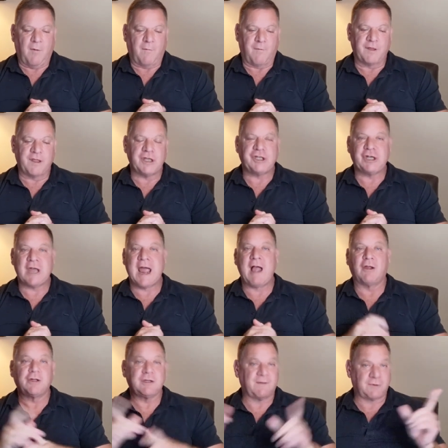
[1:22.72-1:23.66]
for the
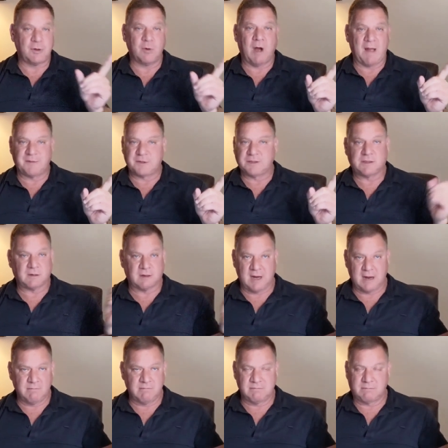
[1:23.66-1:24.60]
challenge, you have two options.
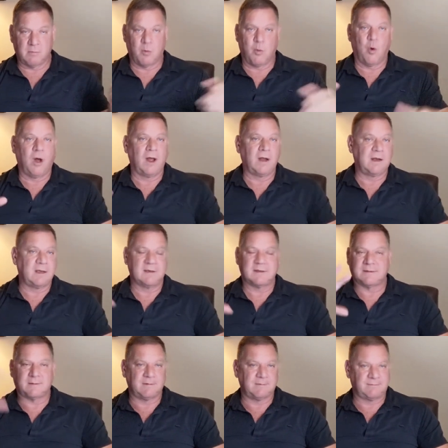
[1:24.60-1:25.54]
Okay, one
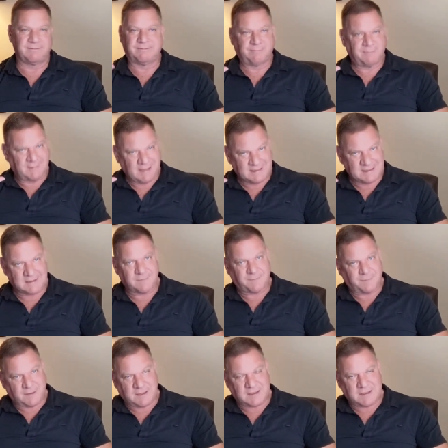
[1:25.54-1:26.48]
is let's
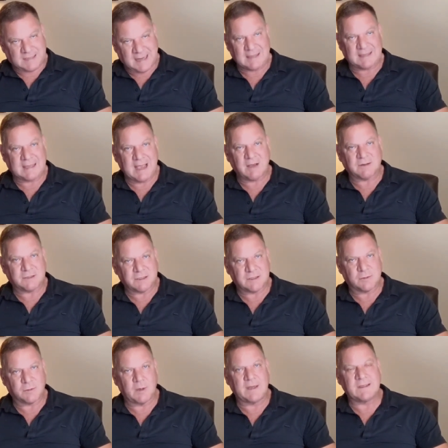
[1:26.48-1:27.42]
for the 10,000
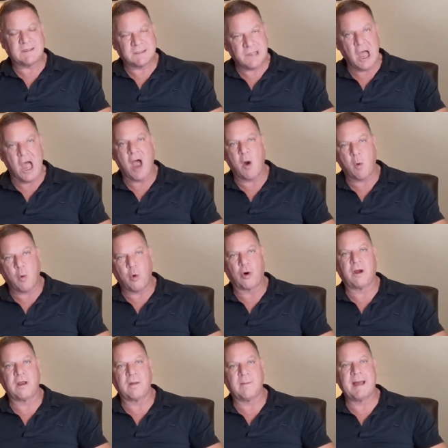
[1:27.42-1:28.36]
swings not
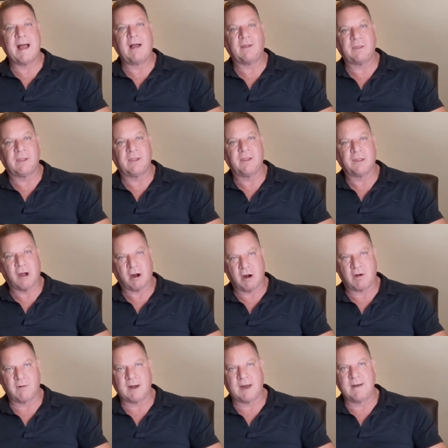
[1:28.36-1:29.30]
worry about the
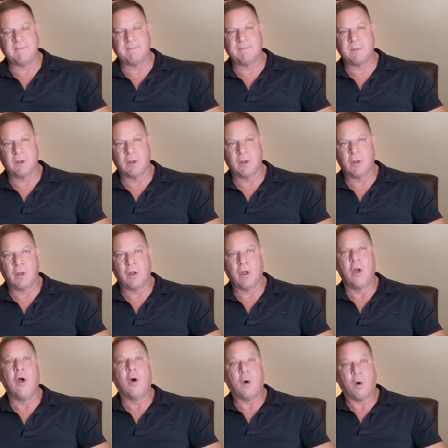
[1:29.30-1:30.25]
heart rate,
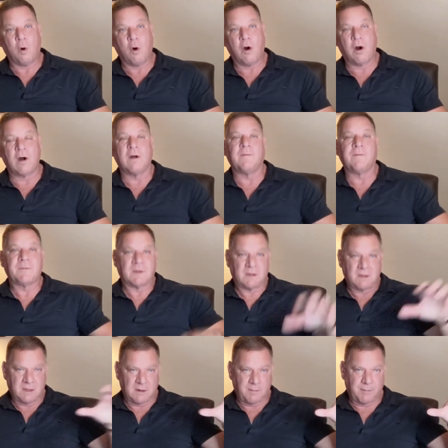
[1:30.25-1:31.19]
or
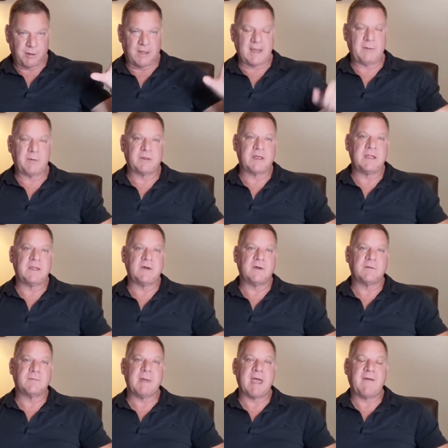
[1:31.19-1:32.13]
play within
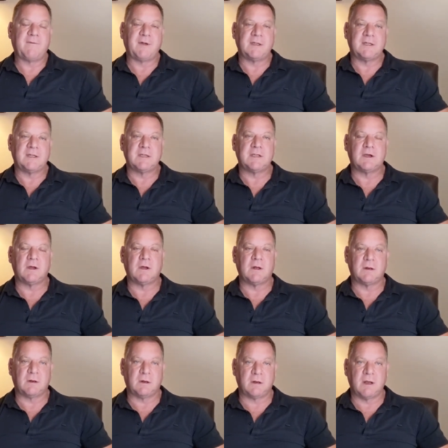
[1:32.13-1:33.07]
those Maffetone
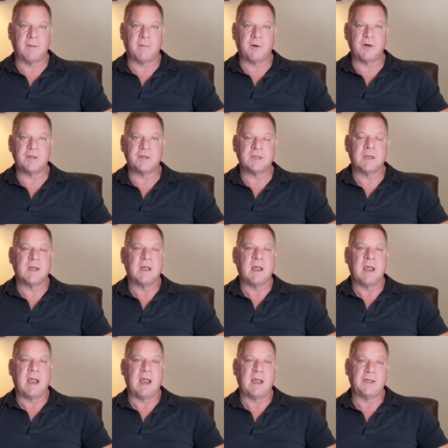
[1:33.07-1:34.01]
uh, numbers
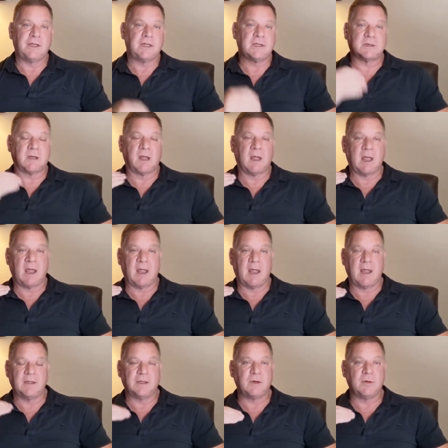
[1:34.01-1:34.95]
and just
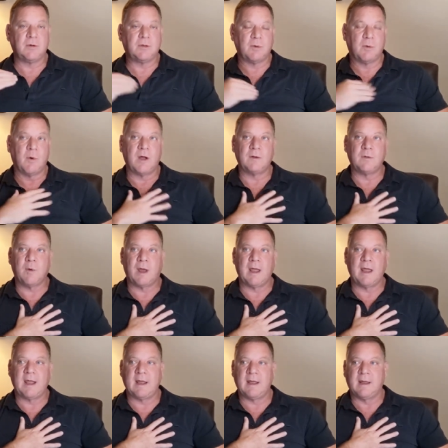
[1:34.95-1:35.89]
and do the one
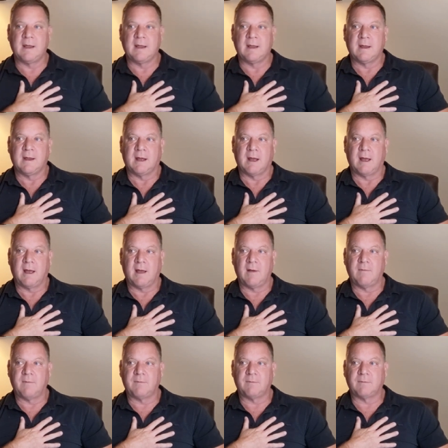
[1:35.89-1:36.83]
way.
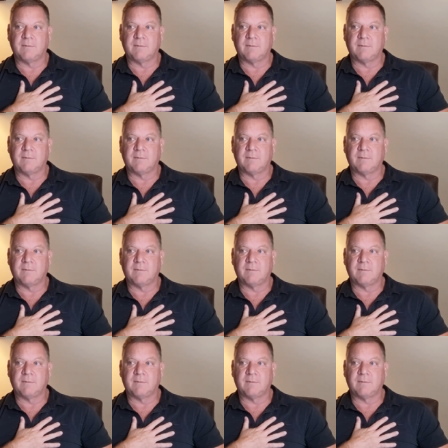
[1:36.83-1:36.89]
Um,